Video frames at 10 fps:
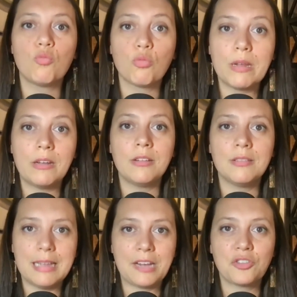
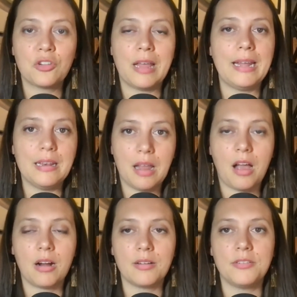real natural light,
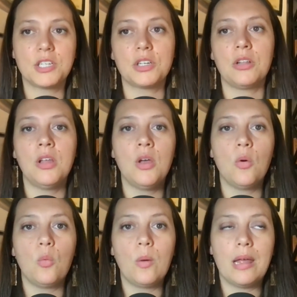not artificial,
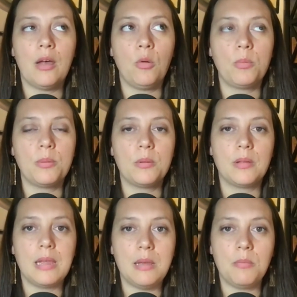will help
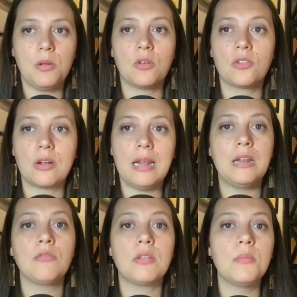keep your
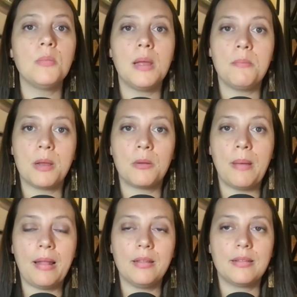circadian rhythm in better
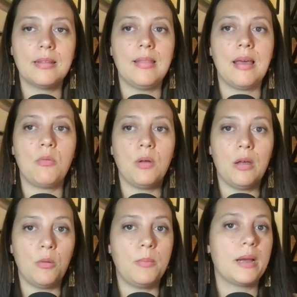balance. And that will
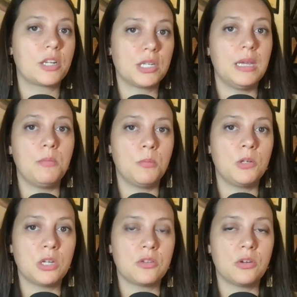help actually keep your
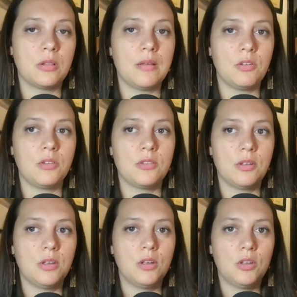progesterone
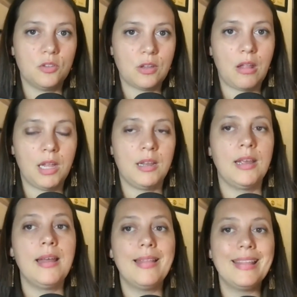levels solid.
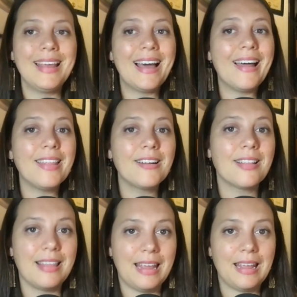The other
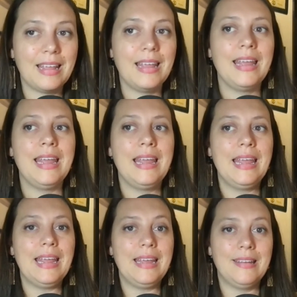thing
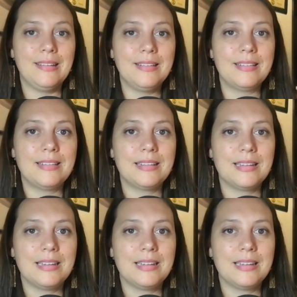is